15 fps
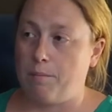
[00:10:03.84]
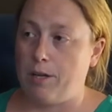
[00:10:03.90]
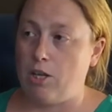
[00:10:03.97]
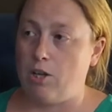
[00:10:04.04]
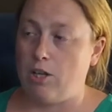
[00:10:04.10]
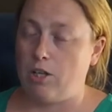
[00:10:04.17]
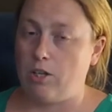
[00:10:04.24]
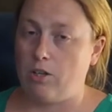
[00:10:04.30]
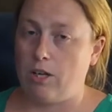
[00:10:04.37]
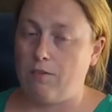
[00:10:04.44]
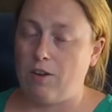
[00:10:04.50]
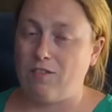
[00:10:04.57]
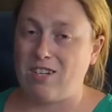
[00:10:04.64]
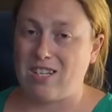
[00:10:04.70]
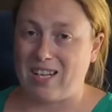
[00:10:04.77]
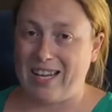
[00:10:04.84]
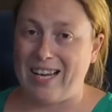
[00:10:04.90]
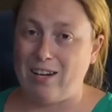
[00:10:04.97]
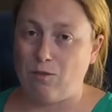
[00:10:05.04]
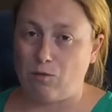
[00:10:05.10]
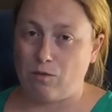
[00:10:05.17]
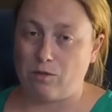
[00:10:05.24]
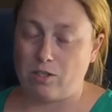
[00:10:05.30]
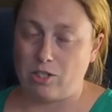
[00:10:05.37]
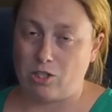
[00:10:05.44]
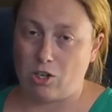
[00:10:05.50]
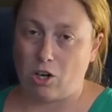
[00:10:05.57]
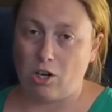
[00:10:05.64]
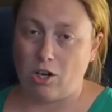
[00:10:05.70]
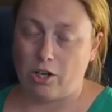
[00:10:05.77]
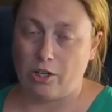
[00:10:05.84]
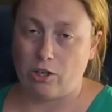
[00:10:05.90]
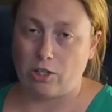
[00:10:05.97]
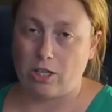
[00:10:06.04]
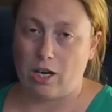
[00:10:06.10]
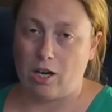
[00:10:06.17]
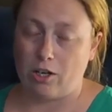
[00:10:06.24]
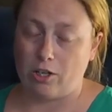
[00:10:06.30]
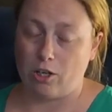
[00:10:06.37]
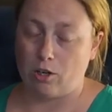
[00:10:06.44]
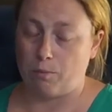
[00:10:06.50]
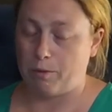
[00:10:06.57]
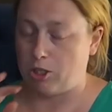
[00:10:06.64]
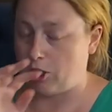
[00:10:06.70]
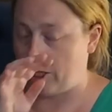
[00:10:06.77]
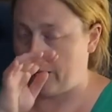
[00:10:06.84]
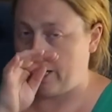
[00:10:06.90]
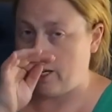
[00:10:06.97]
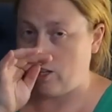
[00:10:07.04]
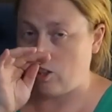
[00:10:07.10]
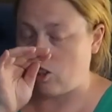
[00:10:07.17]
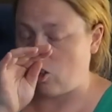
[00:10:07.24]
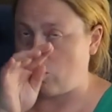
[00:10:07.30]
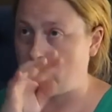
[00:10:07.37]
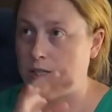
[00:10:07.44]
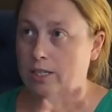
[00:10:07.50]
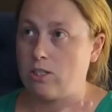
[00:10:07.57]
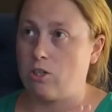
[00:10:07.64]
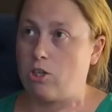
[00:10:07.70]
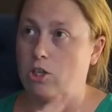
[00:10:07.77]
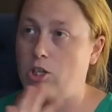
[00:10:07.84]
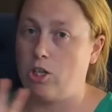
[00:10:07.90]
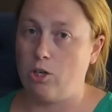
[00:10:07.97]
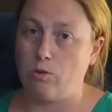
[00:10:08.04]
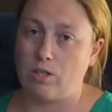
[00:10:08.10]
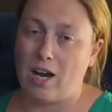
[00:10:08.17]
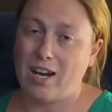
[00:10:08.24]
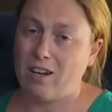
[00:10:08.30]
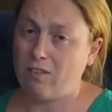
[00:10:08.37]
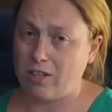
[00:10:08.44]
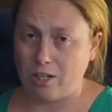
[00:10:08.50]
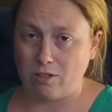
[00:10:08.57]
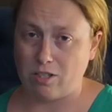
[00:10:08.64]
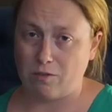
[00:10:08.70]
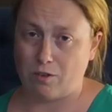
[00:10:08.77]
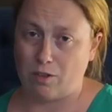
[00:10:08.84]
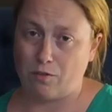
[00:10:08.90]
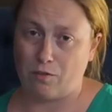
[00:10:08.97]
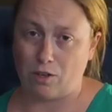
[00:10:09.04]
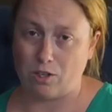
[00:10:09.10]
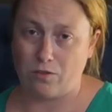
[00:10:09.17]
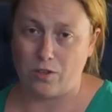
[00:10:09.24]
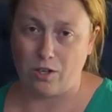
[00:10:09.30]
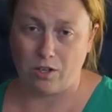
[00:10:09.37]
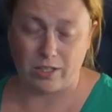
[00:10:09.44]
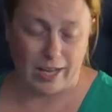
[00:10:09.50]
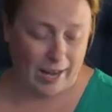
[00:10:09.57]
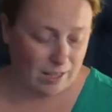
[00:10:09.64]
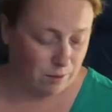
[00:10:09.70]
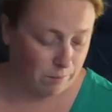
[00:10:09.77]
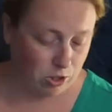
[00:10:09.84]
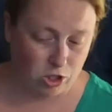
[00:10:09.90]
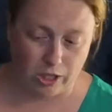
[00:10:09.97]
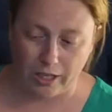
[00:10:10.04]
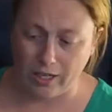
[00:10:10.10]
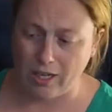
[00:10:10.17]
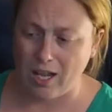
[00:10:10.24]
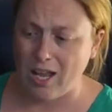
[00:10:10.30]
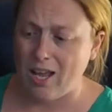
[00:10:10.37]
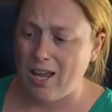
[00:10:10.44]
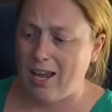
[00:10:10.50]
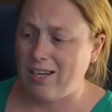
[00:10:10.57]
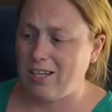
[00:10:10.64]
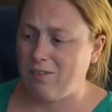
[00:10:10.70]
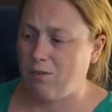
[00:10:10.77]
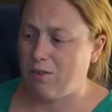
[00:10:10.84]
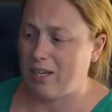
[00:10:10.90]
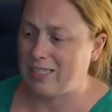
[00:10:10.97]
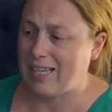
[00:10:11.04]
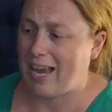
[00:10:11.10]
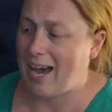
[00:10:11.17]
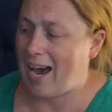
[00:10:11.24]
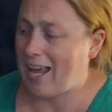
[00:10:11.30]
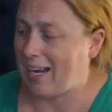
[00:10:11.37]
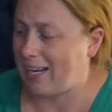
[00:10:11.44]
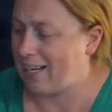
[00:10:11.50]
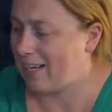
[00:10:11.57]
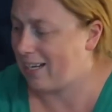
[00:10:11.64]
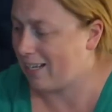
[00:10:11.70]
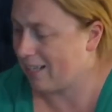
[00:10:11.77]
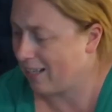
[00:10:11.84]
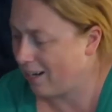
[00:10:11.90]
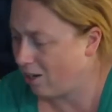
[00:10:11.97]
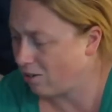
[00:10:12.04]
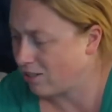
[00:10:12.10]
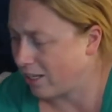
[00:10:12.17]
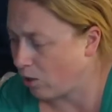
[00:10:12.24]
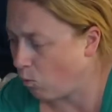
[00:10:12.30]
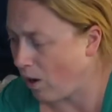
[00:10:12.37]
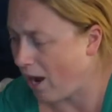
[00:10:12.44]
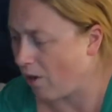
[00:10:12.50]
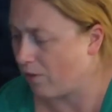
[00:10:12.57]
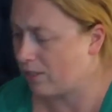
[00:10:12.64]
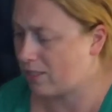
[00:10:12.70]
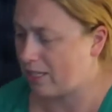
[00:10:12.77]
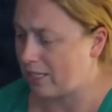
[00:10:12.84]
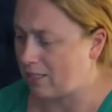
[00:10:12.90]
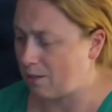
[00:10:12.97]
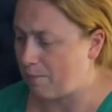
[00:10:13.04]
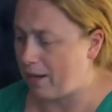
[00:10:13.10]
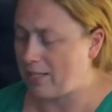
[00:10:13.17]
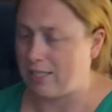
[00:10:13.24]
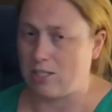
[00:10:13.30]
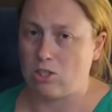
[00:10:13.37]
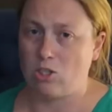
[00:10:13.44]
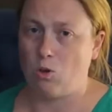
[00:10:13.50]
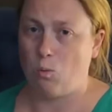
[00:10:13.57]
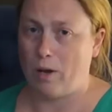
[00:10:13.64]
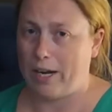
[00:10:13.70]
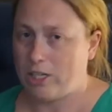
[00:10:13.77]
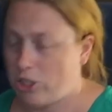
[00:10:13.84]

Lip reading: if you have a delayed start on your machine, those things are huge. I never used it for the first few years I had the machine and didn't even realize I had it. And then I was like, wow, this thing's amazing. So what I